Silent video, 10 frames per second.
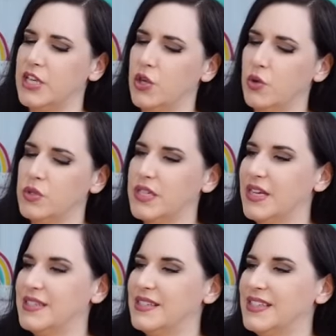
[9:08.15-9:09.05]
cute.
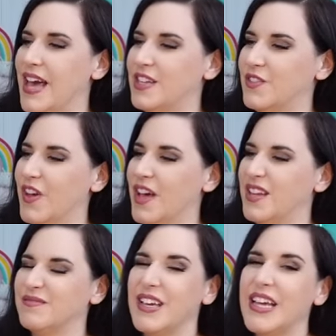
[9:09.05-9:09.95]
It's
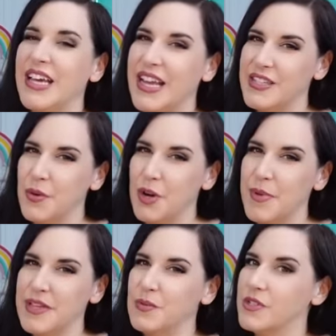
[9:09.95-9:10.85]
satisfying. It has
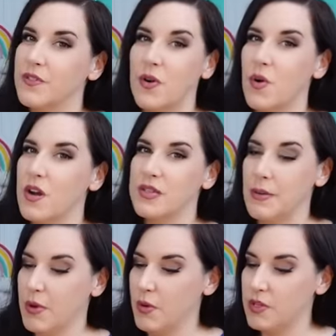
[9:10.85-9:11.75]
Orbeez, which of course,
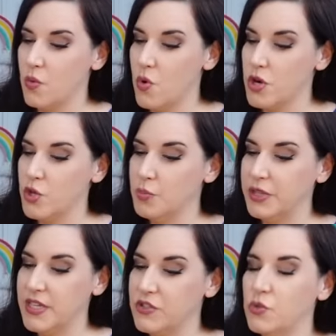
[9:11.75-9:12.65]
I'm going to warn you,
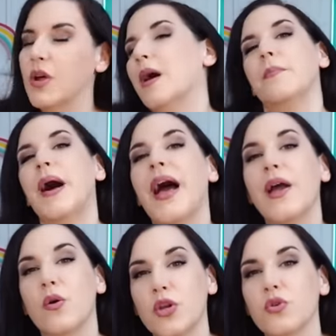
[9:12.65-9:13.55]
please do not
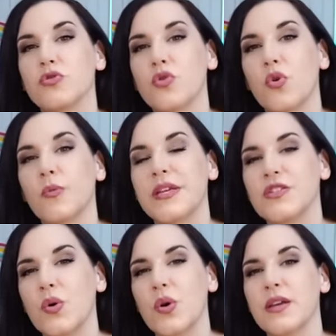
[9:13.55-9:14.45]
buy or use Orbeez
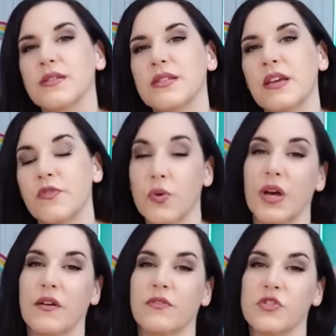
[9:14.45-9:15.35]
toys if you
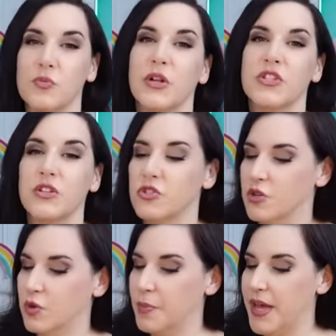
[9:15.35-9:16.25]
have small
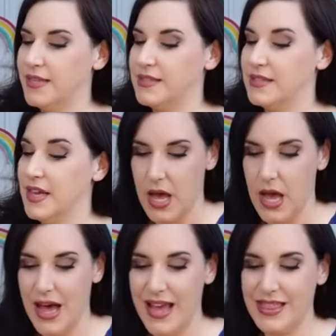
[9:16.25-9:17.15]
children or pets.
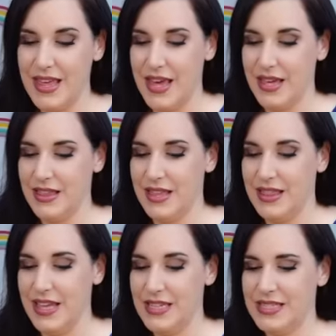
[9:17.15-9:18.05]
I think that
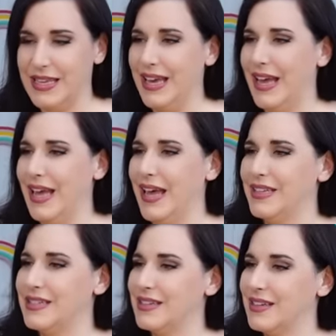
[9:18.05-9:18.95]
this
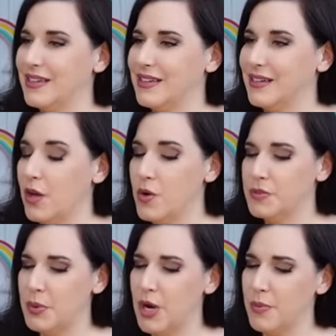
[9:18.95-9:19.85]
gets, oh,
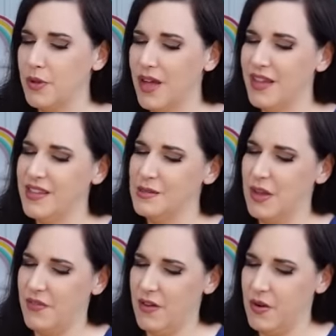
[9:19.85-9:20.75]
it's purple. Uh, this is
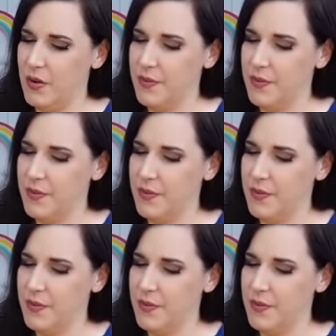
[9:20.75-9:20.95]
my favorite